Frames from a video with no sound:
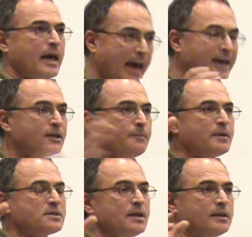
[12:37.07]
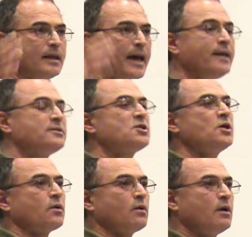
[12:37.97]
80%,
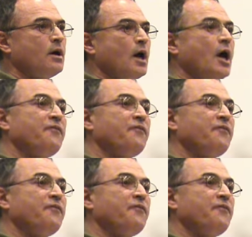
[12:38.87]
80.